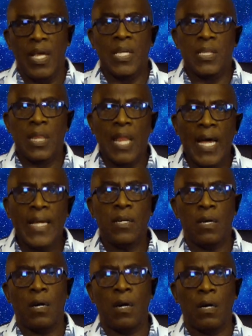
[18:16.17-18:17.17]
in
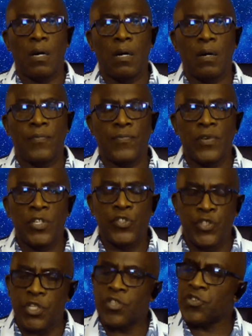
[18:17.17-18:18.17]
light of
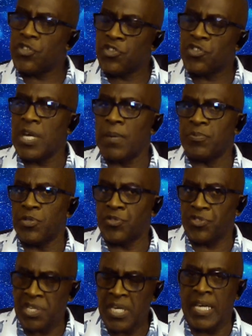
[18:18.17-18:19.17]
Genesis chapter
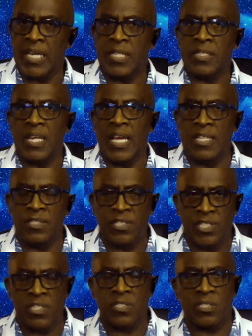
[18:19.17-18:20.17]
10 and
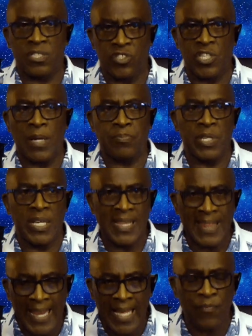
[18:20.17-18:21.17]
Genesis chapter
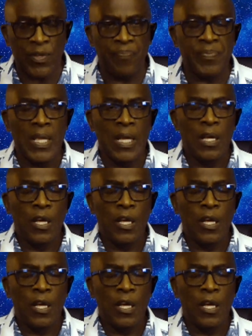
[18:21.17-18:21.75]
11,